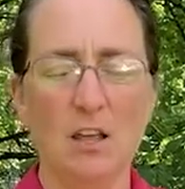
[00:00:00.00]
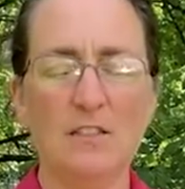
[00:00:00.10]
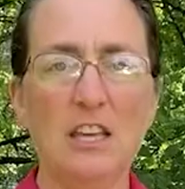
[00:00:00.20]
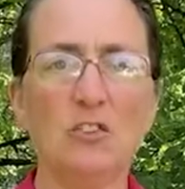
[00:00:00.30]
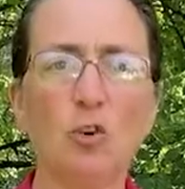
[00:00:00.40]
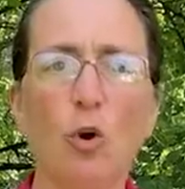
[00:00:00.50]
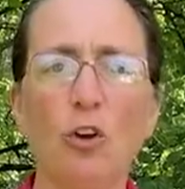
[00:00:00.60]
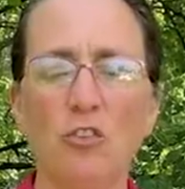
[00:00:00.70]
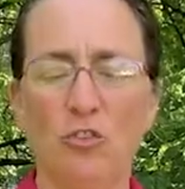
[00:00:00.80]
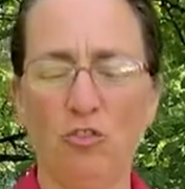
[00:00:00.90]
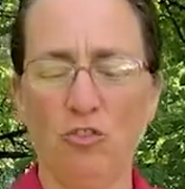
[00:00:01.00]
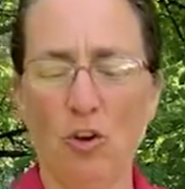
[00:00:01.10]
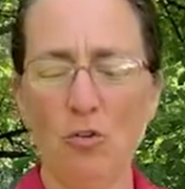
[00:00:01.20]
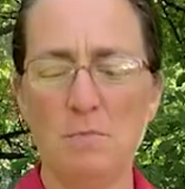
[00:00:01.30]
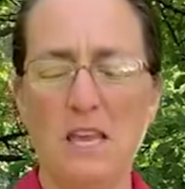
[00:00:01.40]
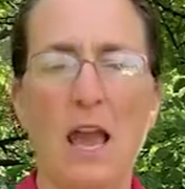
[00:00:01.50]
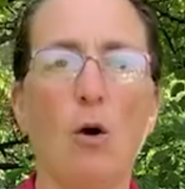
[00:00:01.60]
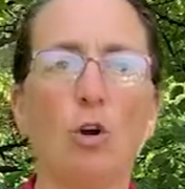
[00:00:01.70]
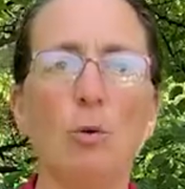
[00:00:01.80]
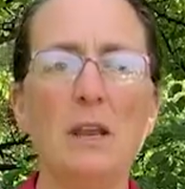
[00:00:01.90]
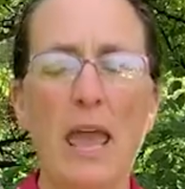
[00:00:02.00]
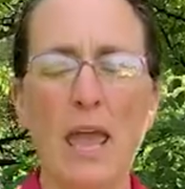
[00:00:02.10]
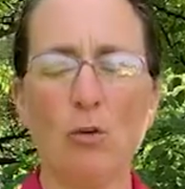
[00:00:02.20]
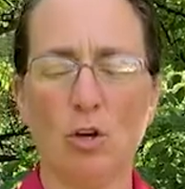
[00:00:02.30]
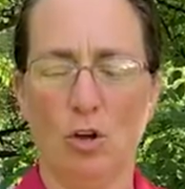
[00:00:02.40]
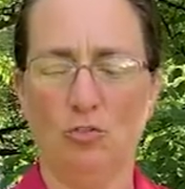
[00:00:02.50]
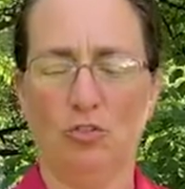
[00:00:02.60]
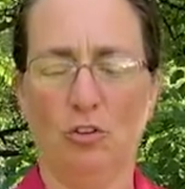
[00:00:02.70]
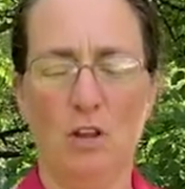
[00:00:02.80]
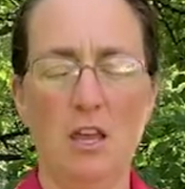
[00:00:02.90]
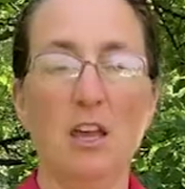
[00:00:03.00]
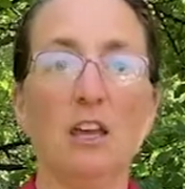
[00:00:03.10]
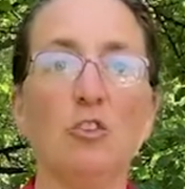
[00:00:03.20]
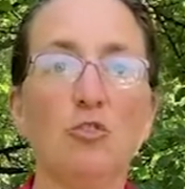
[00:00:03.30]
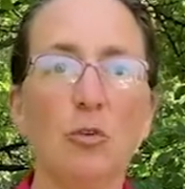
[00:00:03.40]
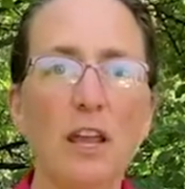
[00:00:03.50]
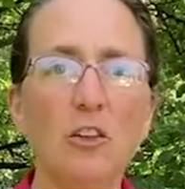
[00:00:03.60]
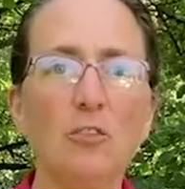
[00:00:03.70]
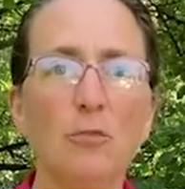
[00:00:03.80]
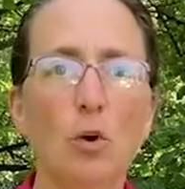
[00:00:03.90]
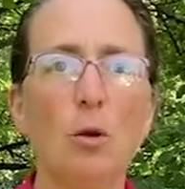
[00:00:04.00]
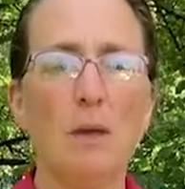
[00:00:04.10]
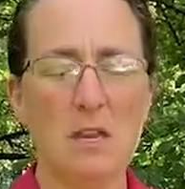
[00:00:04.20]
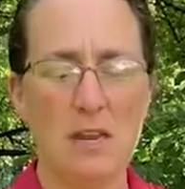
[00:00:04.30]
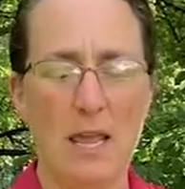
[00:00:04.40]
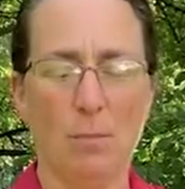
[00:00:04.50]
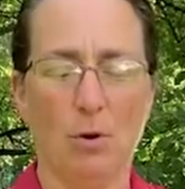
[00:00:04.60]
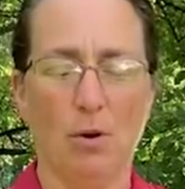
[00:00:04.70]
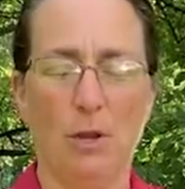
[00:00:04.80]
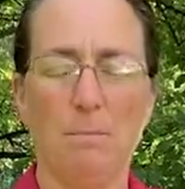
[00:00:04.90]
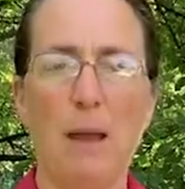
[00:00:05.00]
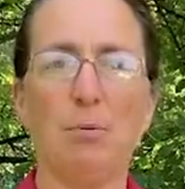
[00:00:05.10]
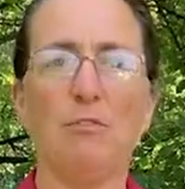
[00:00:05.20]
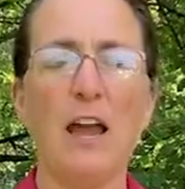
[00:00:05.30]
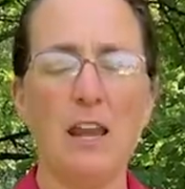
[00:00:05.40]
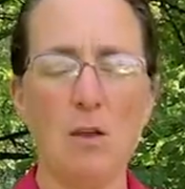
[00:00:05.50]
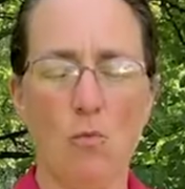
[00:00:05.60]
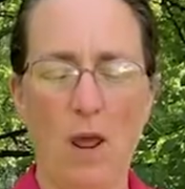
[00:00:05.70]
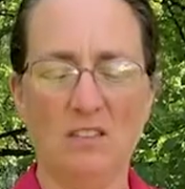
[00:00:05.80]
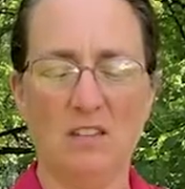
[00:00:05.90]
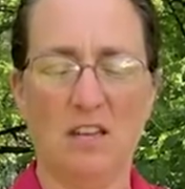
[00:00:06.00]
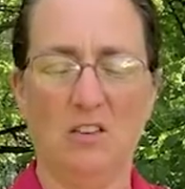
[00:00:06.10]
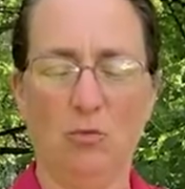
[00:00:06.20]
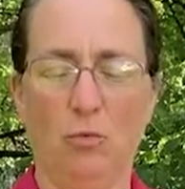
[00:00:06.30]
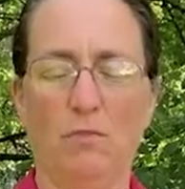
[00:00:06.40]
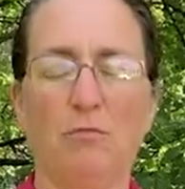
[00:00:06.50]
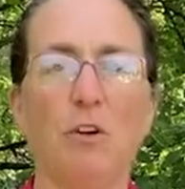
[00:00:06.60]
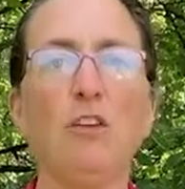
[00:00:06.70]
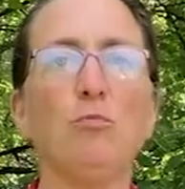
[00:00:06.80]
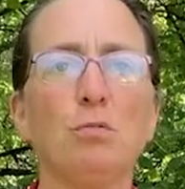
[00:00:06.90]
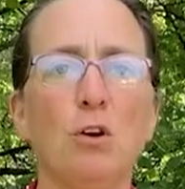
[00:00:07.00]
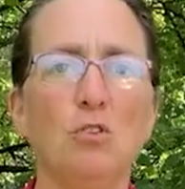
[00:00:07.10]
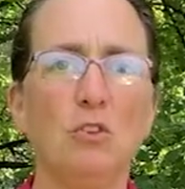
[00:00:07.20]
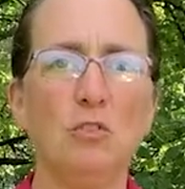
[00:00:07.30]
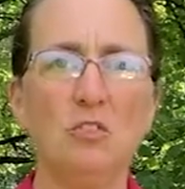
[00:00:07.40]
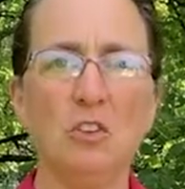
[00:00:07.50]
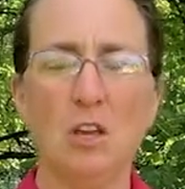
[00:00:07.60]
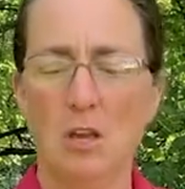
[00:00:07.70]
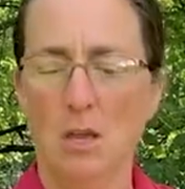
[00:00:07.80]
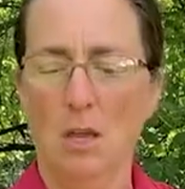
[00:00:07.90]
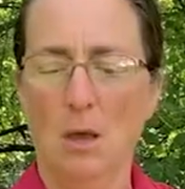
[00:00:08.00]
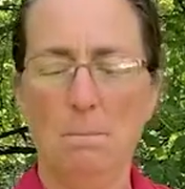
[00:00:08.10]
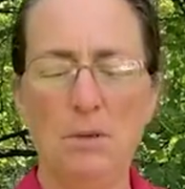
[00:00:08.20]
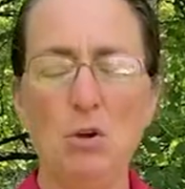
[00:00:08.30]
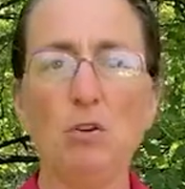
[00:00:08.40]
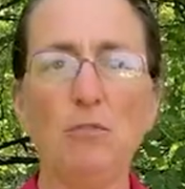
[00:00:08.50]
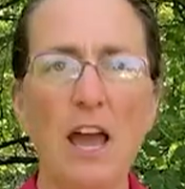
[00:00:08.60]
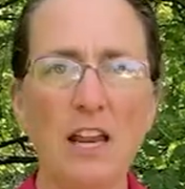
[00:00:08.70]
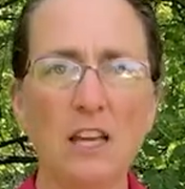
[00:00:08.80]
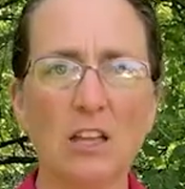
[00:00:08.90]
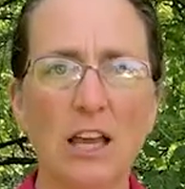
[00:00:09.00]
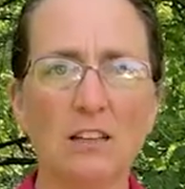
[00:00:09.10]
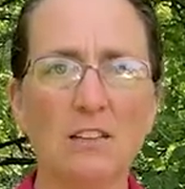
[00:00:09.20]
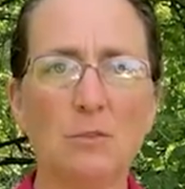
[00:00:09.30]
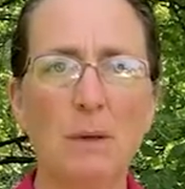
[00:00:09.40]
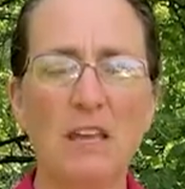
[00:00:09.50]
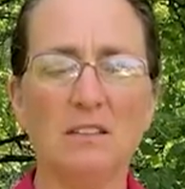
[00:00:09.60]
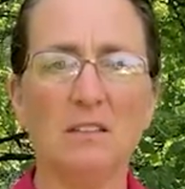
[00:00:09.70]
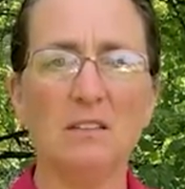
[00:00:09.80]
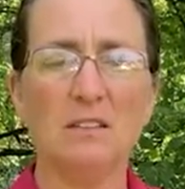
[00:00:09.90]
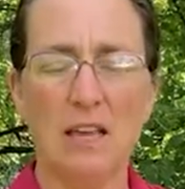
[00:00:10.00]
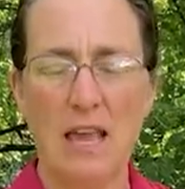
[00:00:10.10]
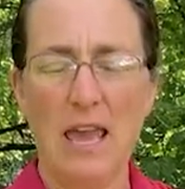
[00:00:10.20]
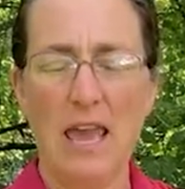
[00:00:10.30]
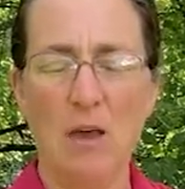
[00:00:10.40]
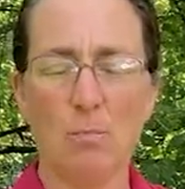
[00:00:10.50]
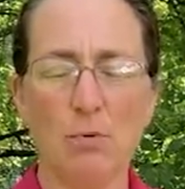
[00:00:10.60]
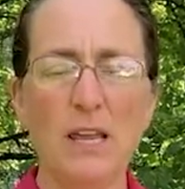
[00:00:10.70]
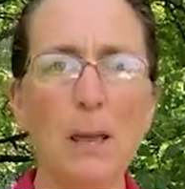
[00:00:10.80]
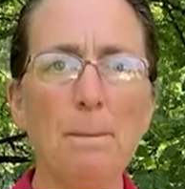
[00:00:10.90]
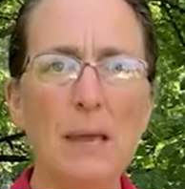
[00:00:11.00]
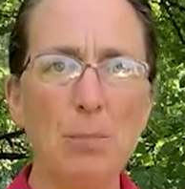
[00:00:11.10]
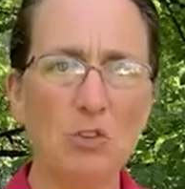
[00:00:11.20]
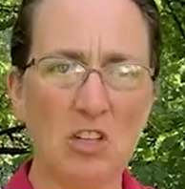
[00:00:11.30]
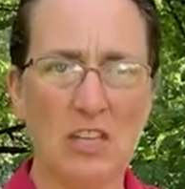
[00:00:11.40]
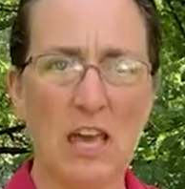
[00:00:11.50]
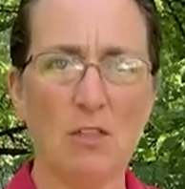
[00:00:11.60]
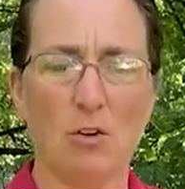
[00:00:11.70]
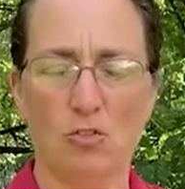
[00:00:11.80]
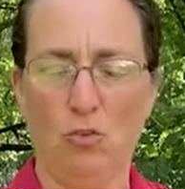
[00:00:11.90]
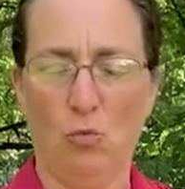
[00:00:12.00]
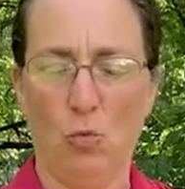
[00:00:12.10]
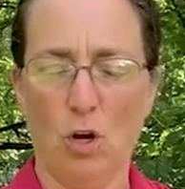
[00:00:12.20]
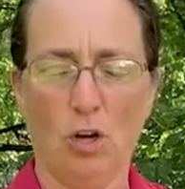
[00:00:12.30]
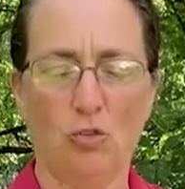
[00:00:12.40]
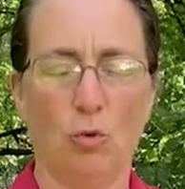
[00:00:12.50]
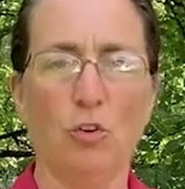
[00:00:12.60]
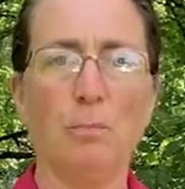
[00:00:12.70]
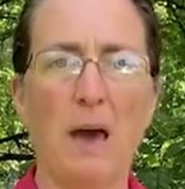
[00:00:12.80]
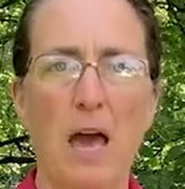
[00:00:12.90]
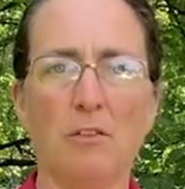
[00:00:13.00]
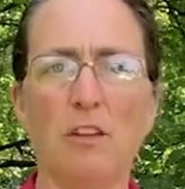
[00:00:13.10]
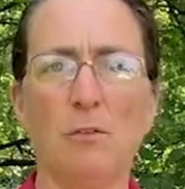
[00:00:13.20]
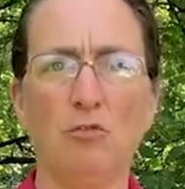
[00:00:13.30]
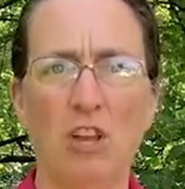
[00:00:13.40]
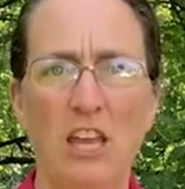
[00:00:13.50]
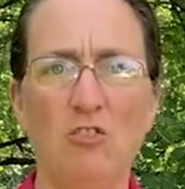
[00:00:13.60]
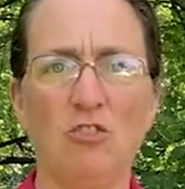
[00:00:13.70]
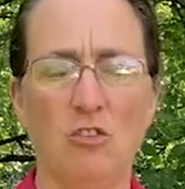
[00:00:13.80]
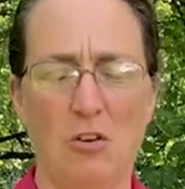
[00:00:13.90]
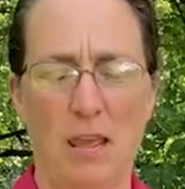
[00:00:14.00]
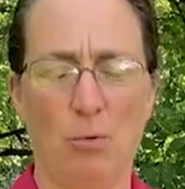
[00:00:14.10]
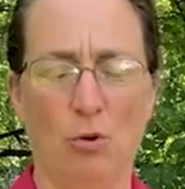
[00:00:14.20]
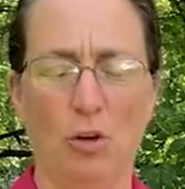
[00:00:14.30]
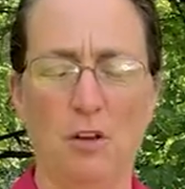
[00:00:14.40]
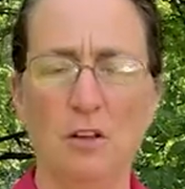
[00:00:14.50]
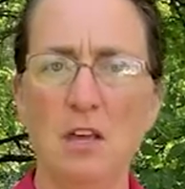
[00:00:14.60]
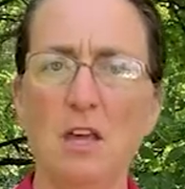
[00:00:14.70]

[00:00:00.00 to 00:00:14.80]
These courses showed me how urban agriculture can transform a neighborhood by providing residents with fresh produce, beautifying neglected spaces, and bringing people together to work towards positive change in their neighborhood.